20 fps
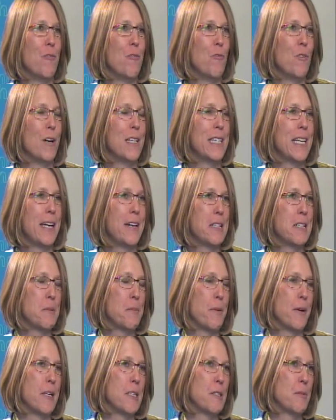what that
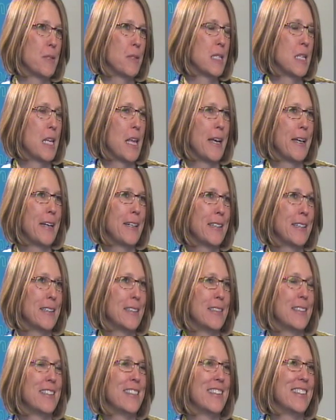experience was like,
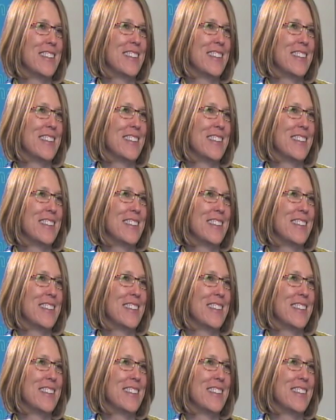and,